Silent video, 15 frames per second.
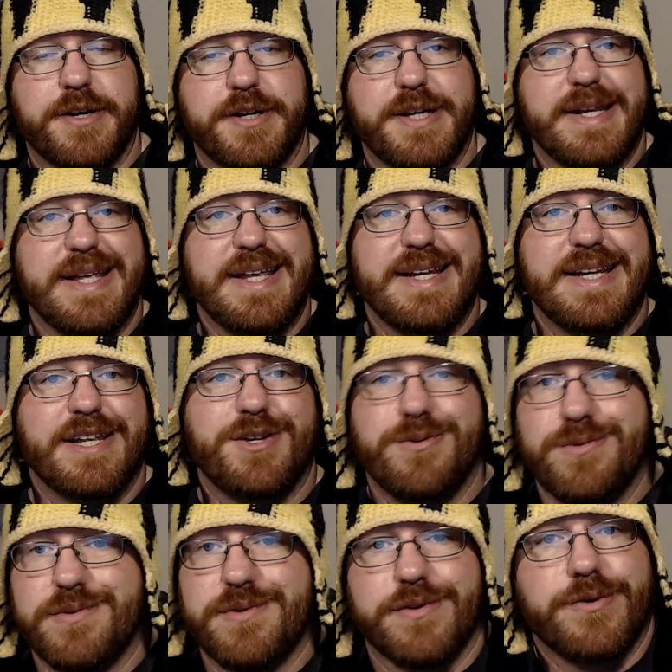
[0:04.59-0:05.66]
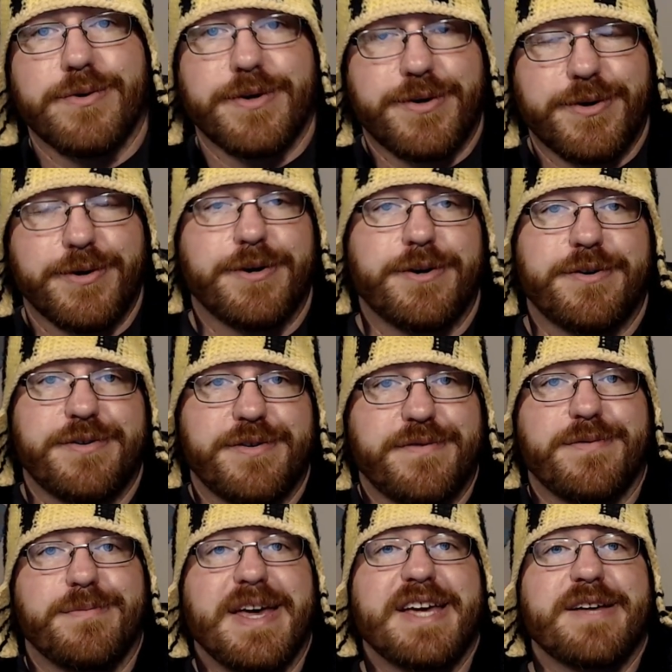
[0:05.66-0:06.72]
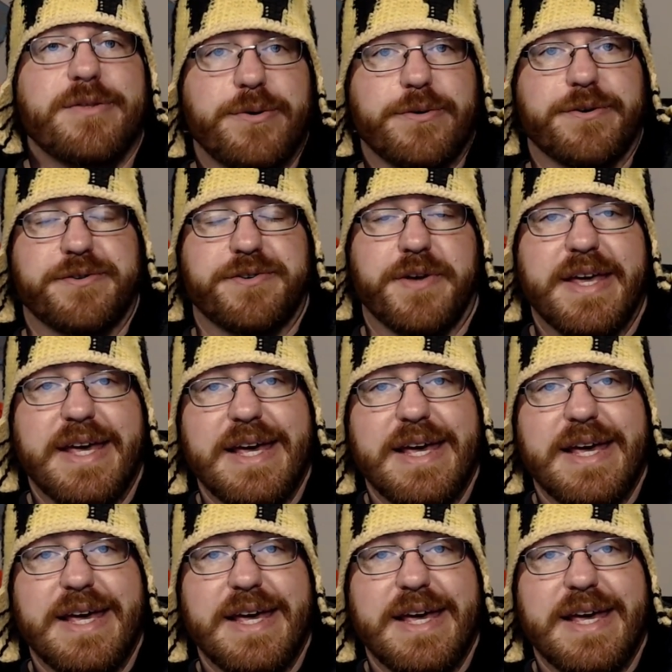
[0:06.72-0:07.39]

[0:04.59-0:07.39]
You need to use lure turners if you make lures.